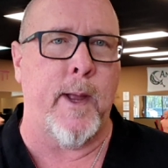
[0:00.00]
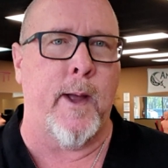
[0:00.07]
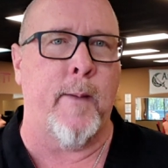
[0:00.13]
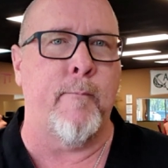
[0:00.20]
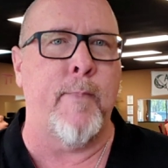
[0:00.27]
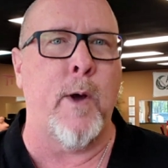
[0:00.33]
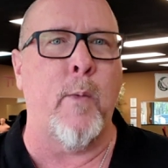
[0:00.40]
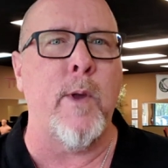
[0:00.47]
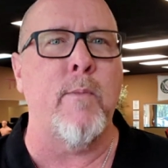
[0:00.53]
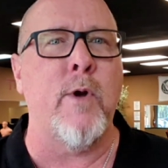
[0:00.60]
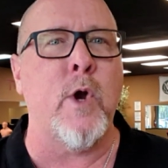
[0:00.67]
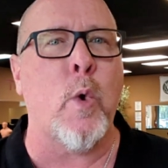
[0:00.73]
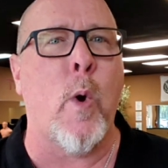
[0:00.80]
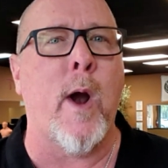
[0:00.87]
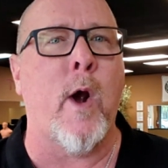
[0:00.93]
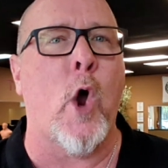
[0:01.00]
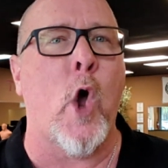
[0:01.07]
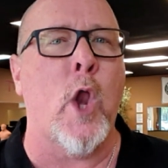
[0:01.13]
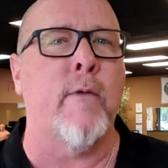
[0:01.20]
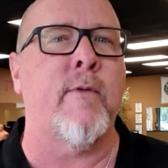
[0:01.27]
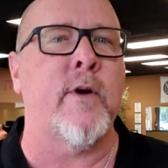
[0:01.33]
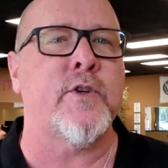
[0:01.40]
but we require
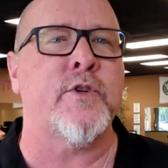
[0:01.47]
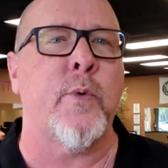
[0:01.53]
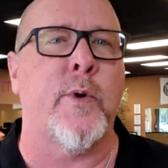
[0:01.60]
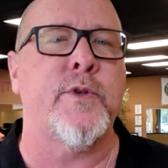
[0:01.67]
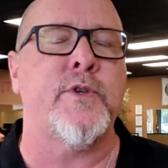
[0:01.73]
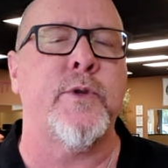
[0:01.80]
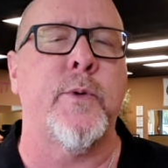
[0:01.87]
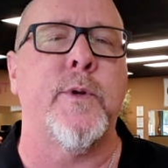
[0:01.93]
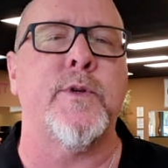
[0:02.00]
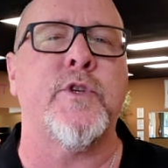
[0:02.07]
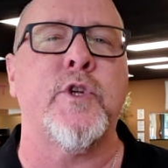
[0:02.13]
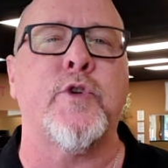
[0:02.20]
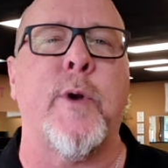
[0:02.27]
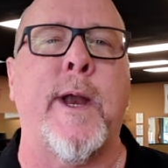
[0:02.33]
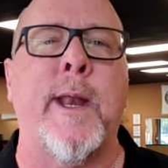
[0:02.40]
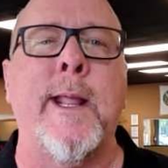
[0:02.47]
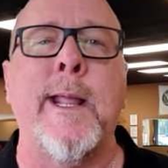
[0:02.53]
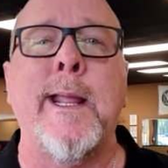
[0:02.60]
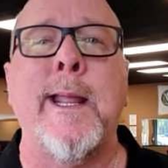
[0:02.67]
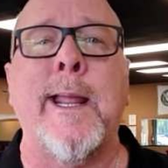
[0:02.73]
all of our sword students to train